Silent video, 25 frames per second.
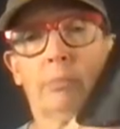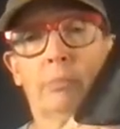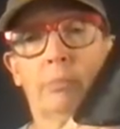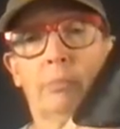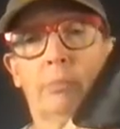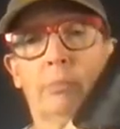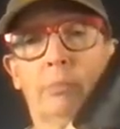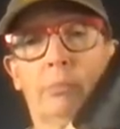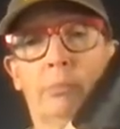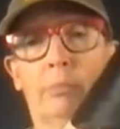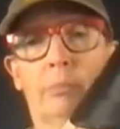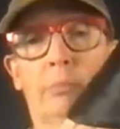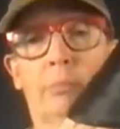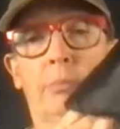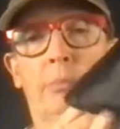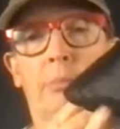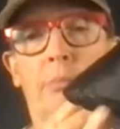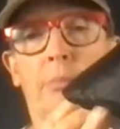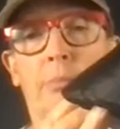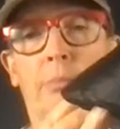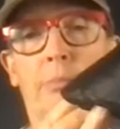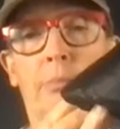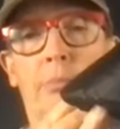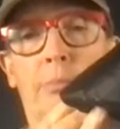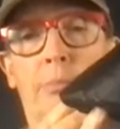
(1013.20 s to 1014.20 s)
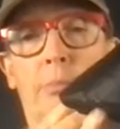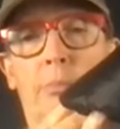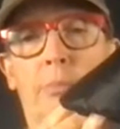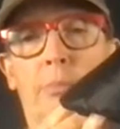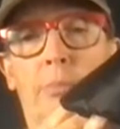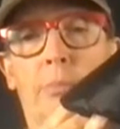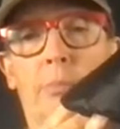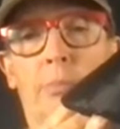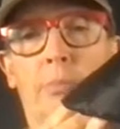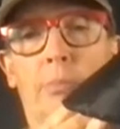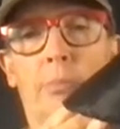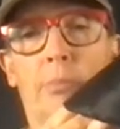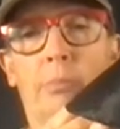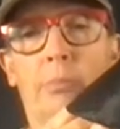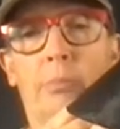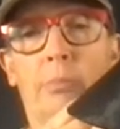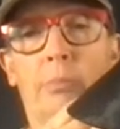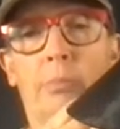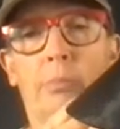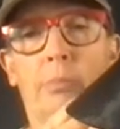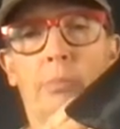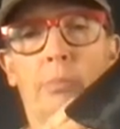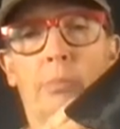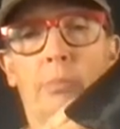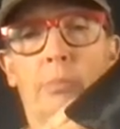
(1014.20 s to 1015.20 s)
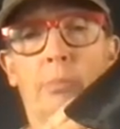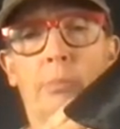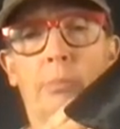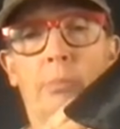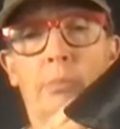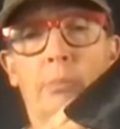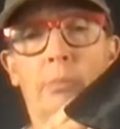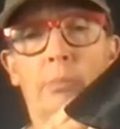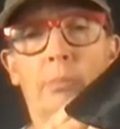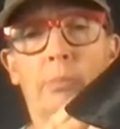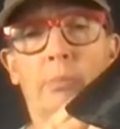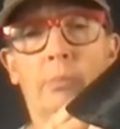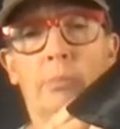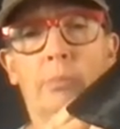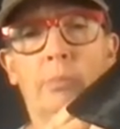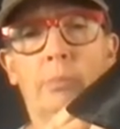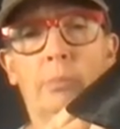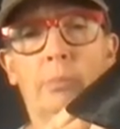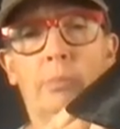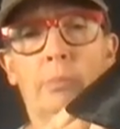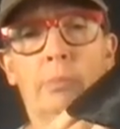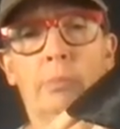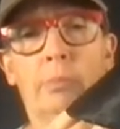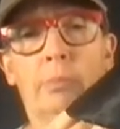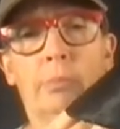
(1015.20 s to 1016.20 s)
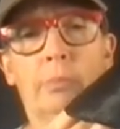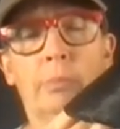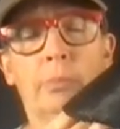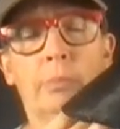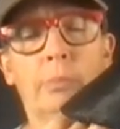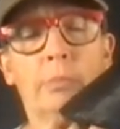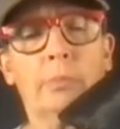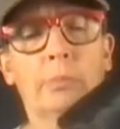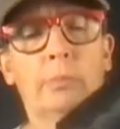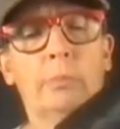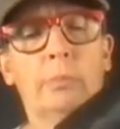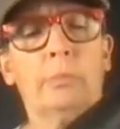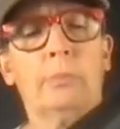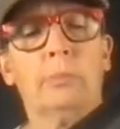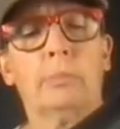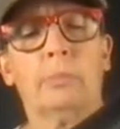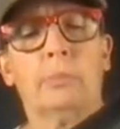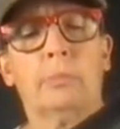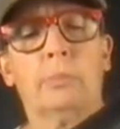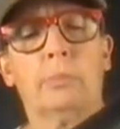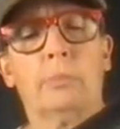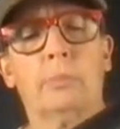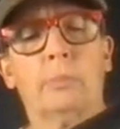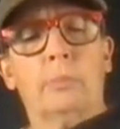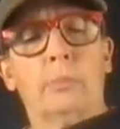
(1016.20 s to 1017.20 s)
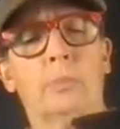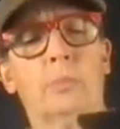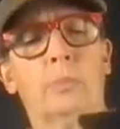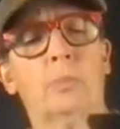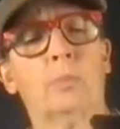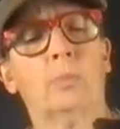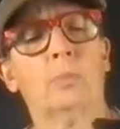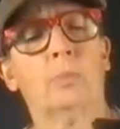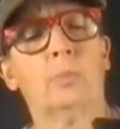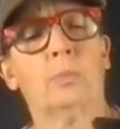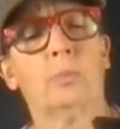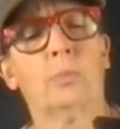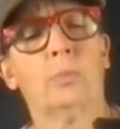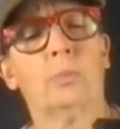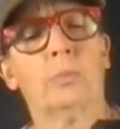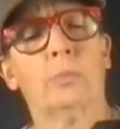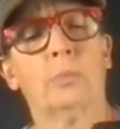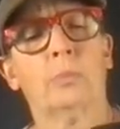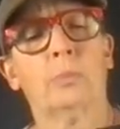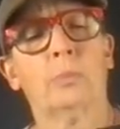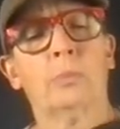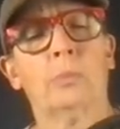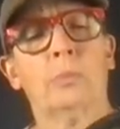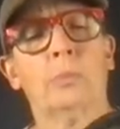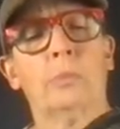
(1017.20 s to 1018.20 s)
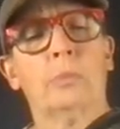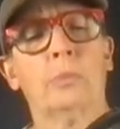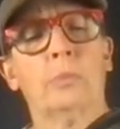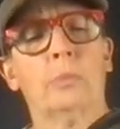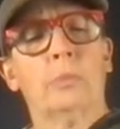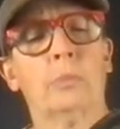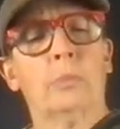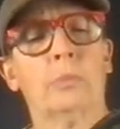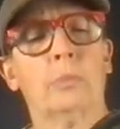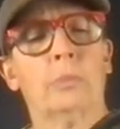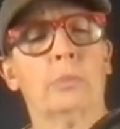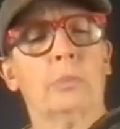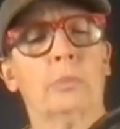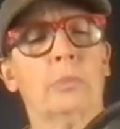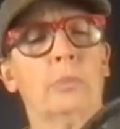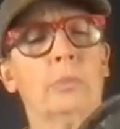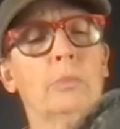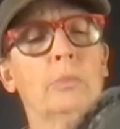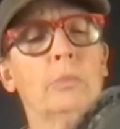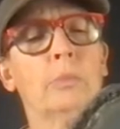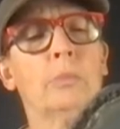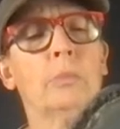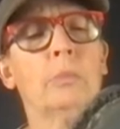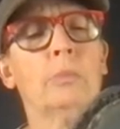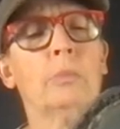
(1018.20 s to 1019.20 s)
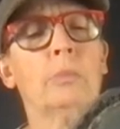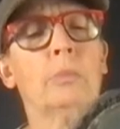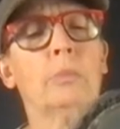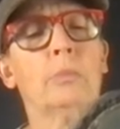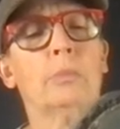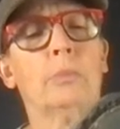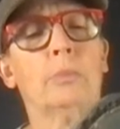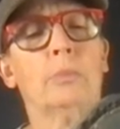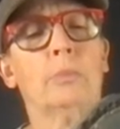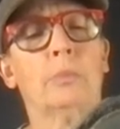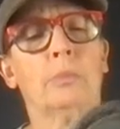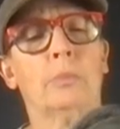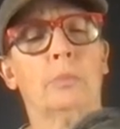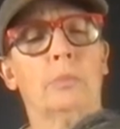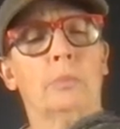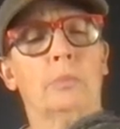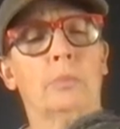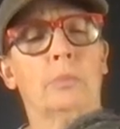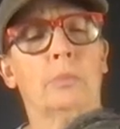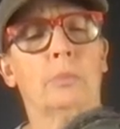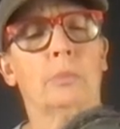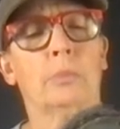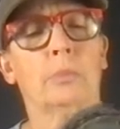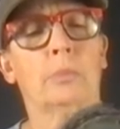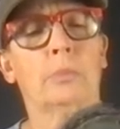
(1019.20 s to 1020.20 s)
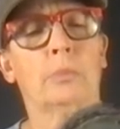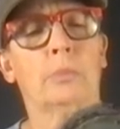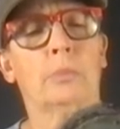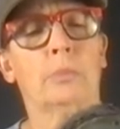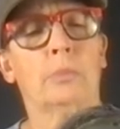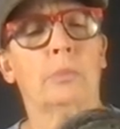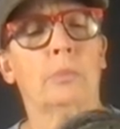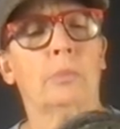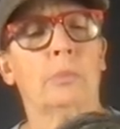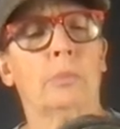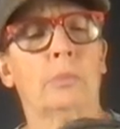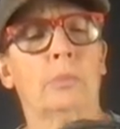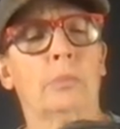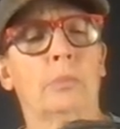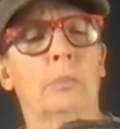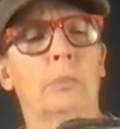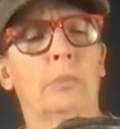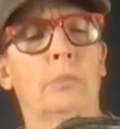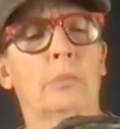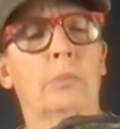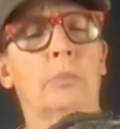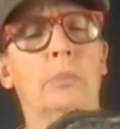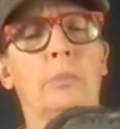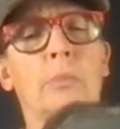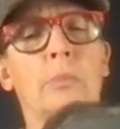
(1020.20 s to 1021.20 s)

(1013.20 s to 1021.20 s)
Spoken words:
(silent)